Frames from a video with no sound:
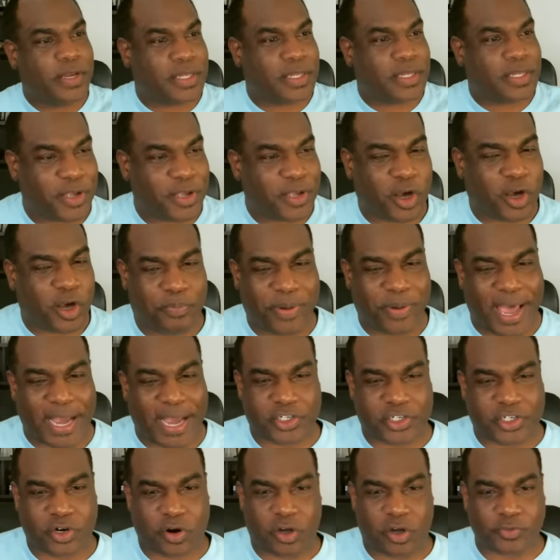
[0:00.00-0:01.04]
Let me go back,
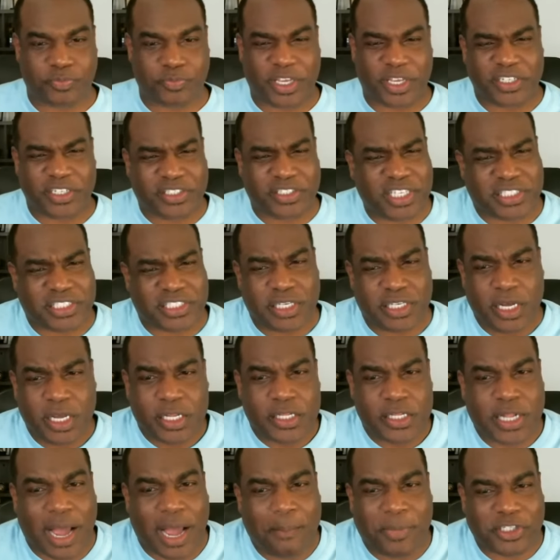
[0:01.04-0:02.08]
Charles, because this,
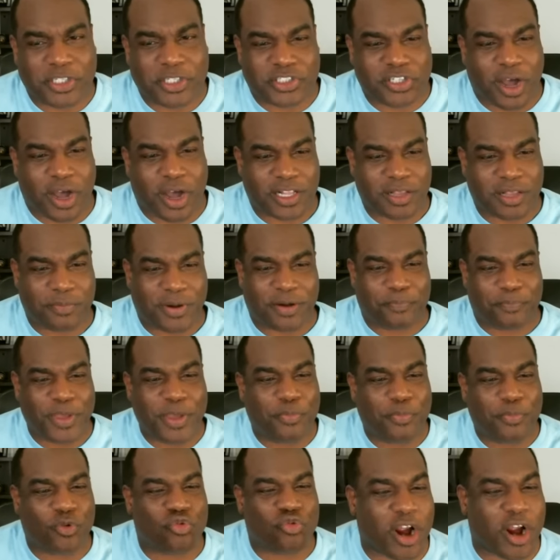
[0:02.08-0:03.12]
not much is talked about.
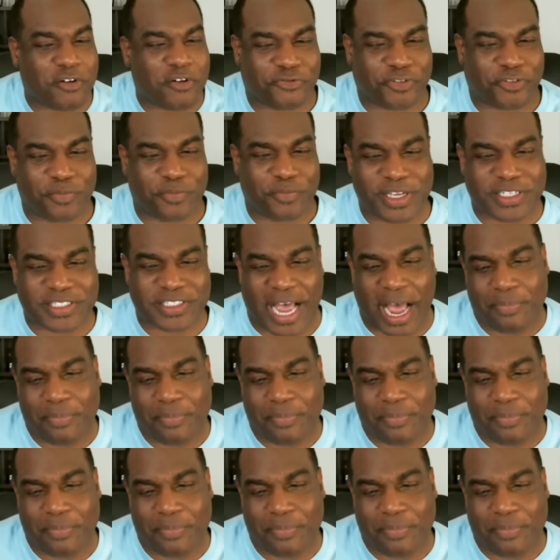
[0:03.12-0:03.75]
People run from this.